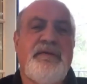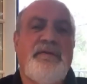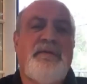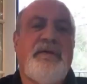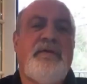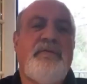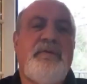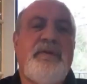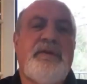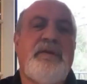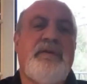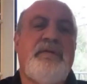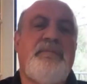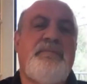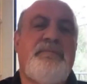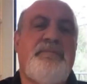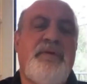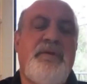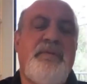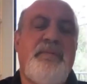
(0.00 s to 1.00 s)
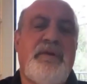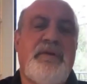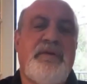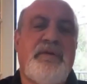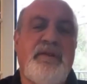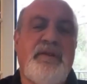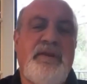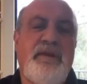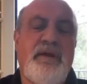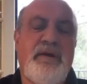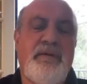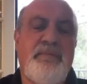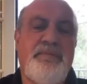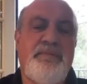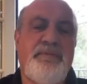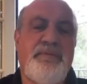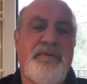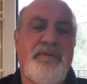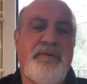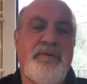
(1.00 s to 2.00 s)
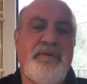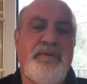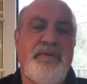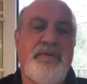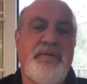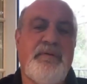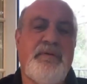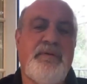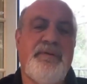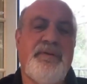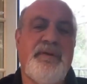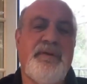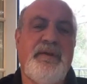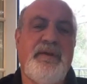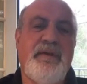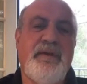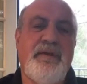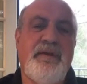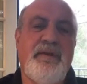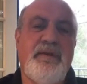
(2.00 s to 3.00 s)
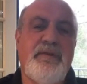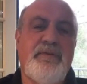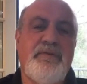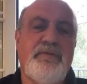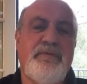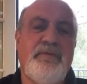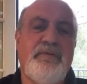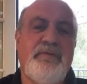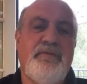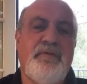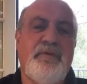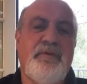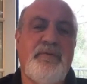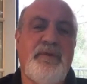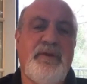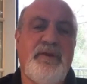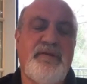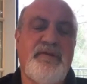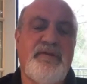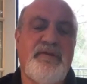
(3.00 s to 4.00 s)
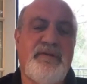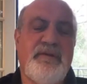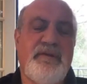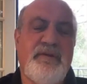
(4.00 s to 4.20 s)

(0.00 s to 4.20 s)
that we can pretty much clean up uh, the whole thing in two to four weeks.